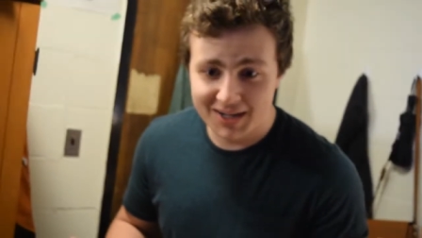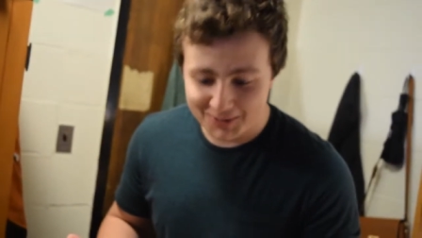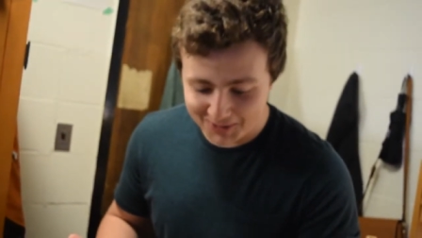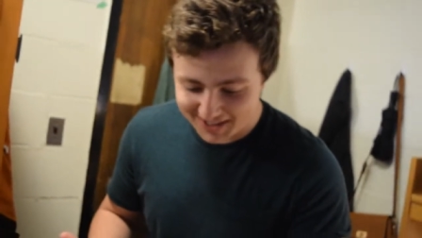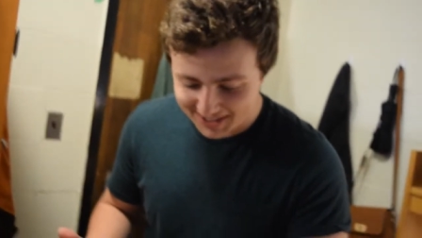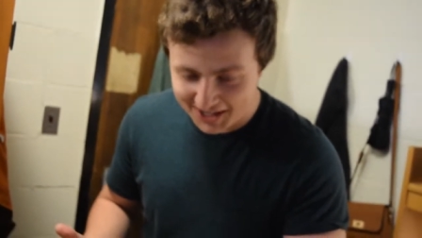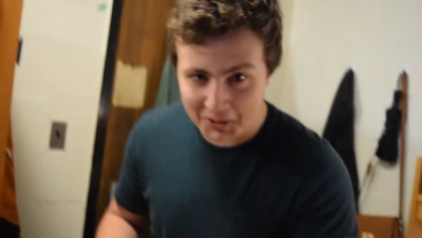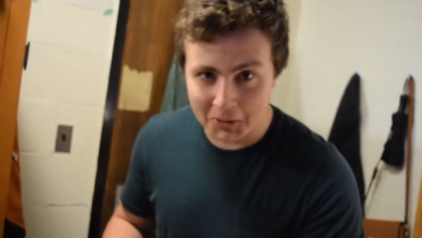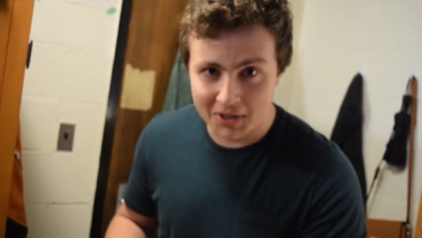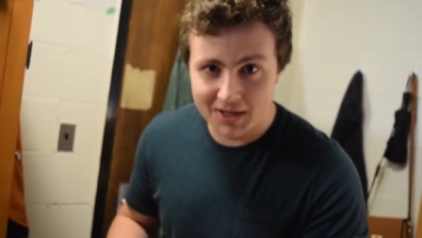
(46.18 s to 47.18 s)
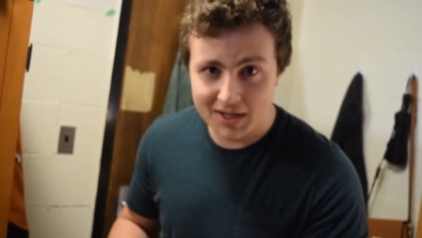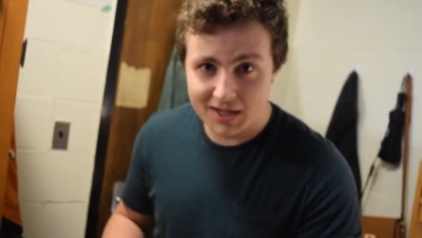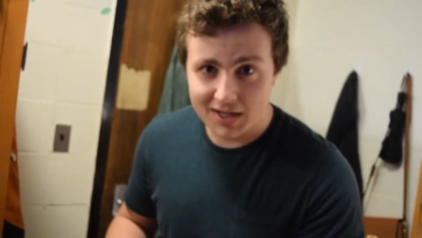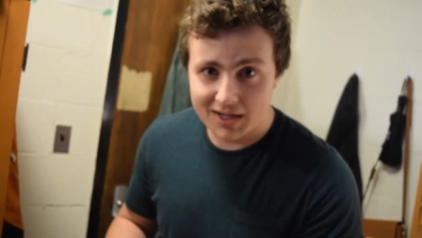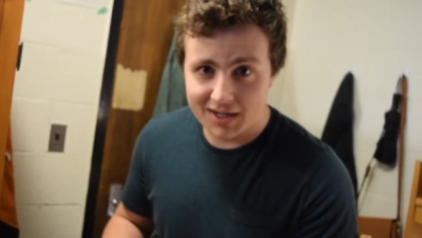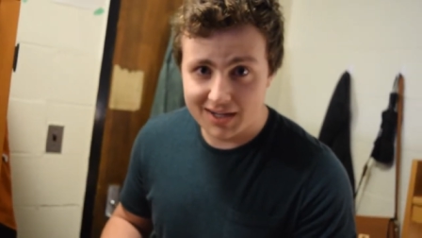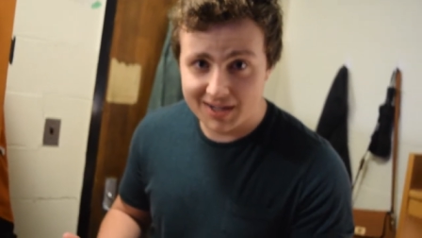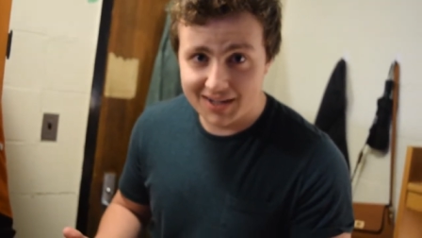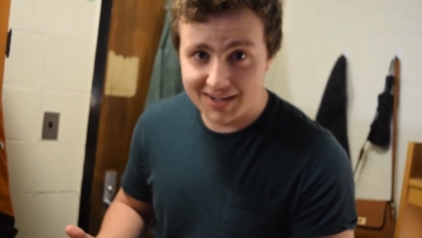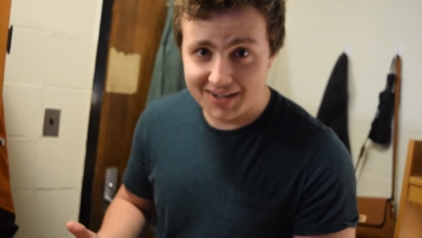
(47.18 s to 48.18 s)
Where'd it go?
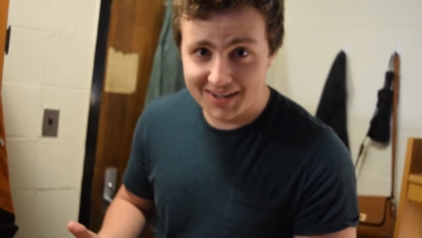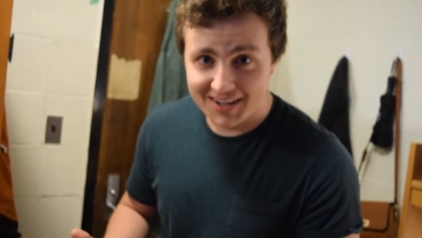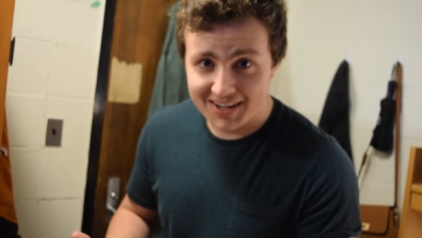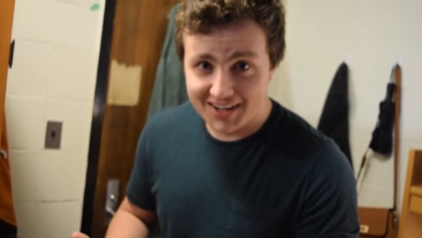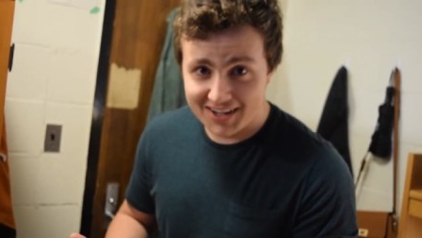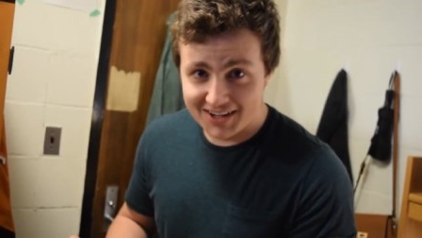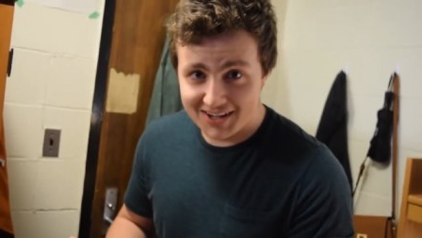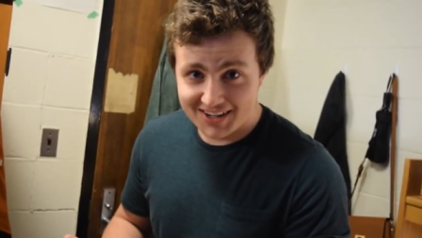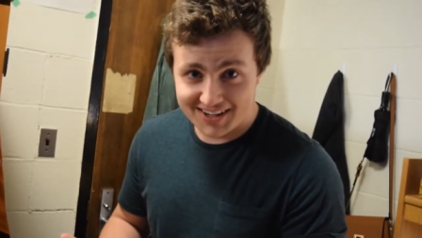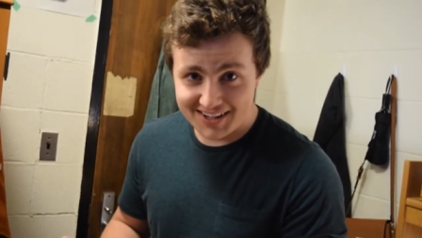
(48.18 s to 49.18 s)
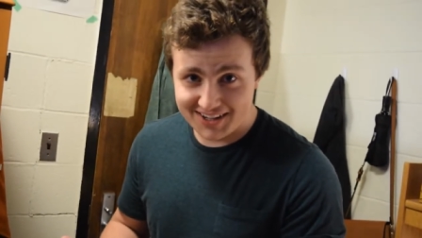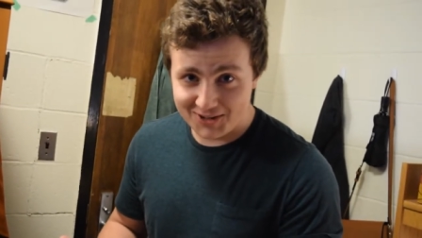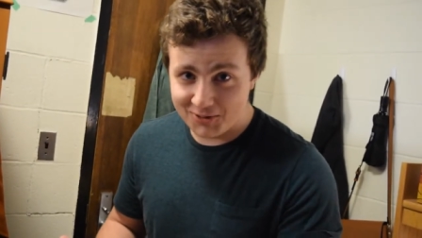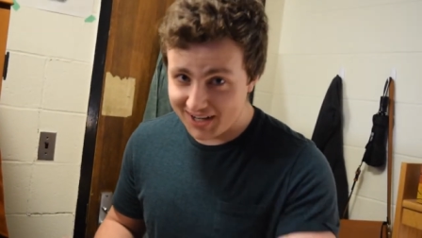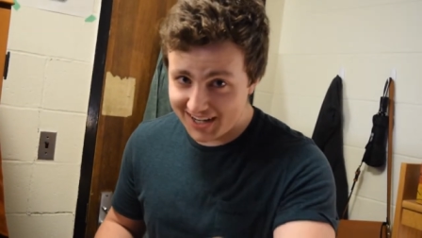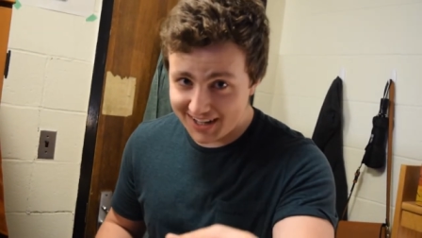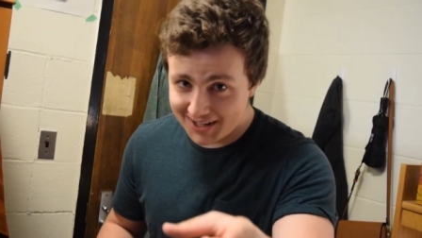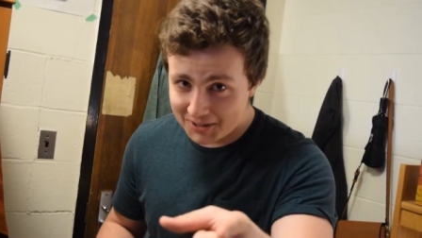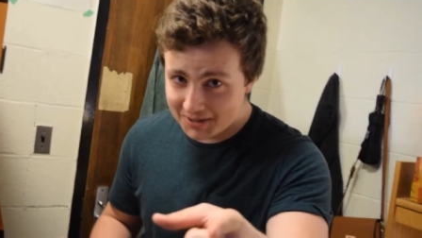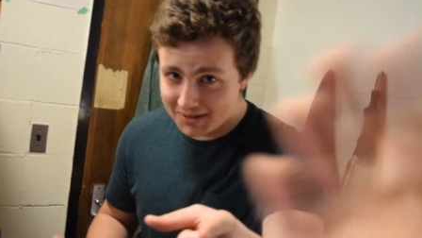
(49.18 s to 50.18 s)
Me. You ate
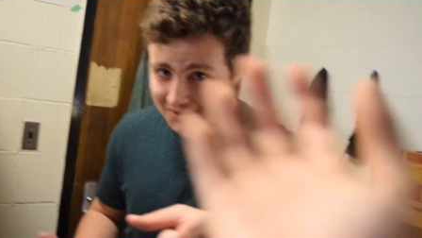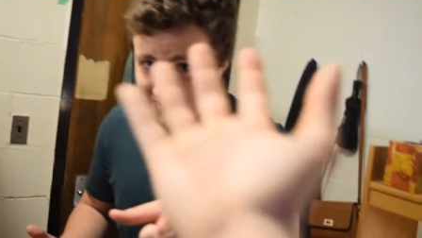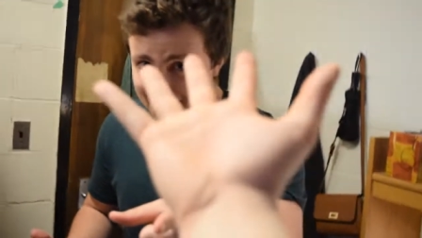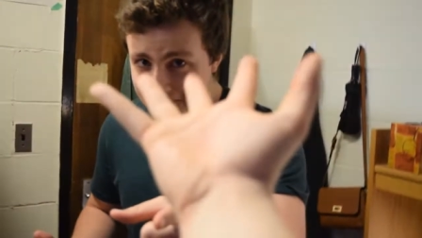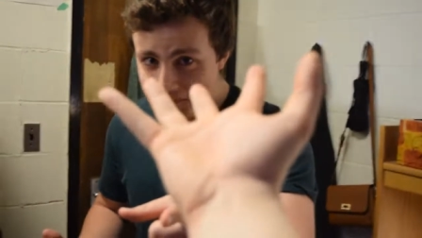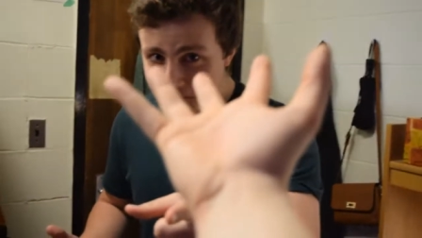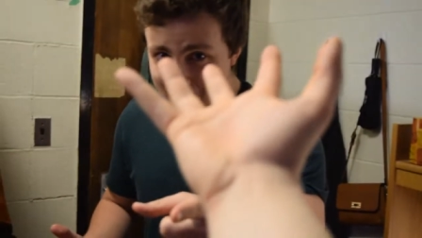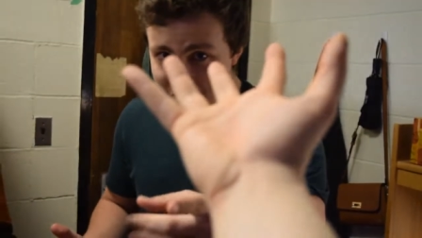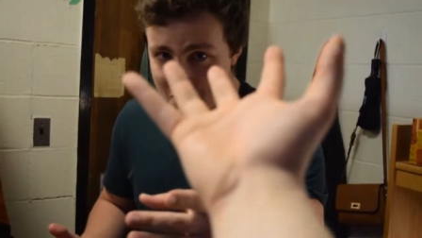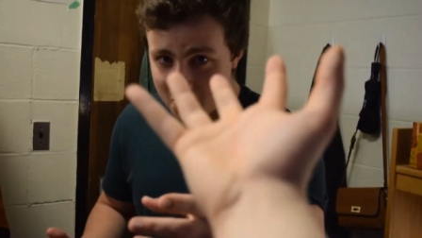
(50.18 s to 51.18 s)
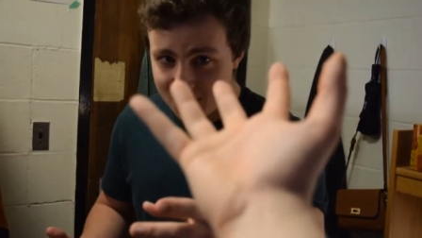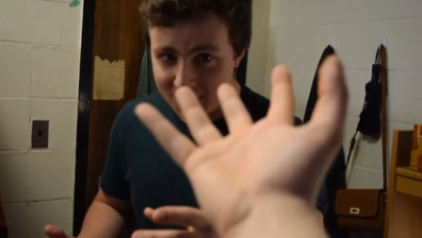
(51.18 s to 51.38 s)
it. Look at it.